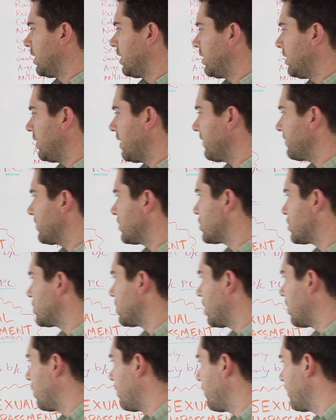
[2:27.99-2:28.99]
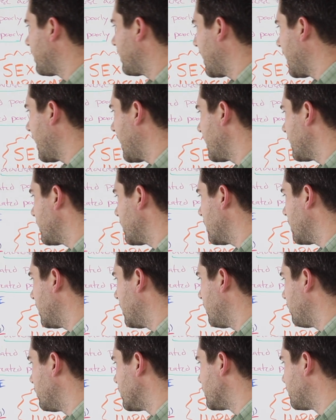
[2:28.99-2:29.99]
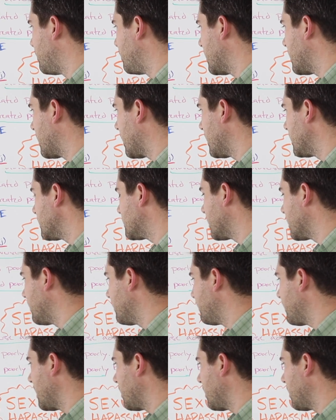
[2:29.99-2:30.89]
You have to show that it was because of